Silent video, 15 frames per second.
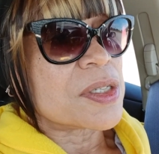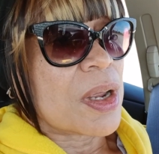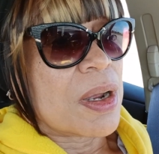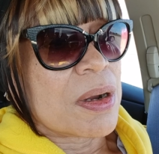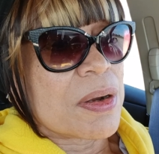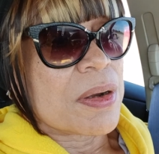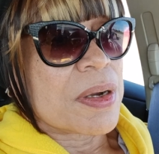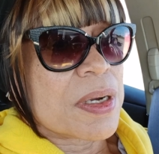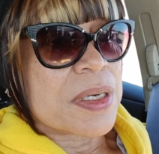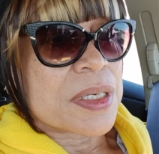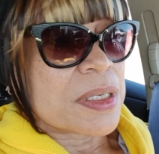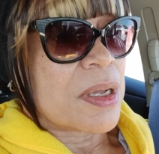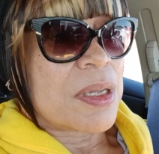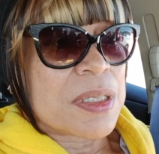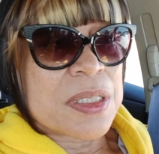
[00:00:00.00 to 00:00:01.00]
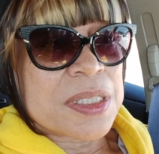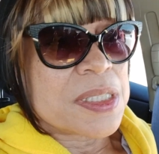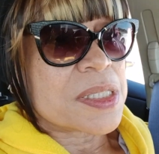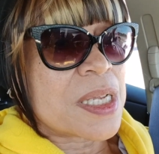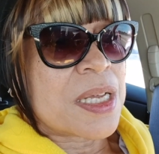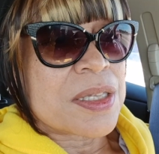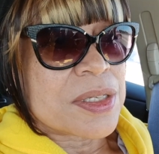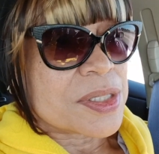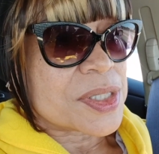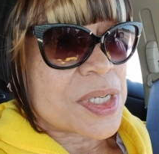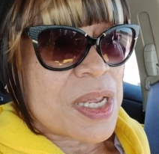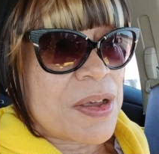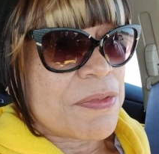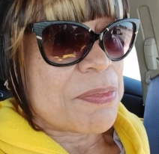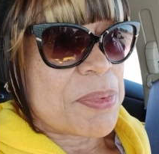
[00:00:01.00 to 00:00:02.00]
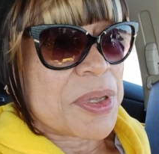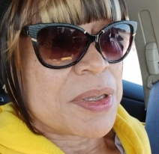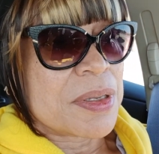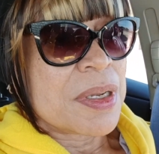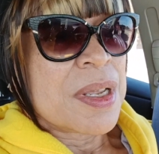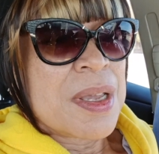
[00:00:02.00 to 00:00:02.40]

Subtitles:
are hurt and all of this other stuff, but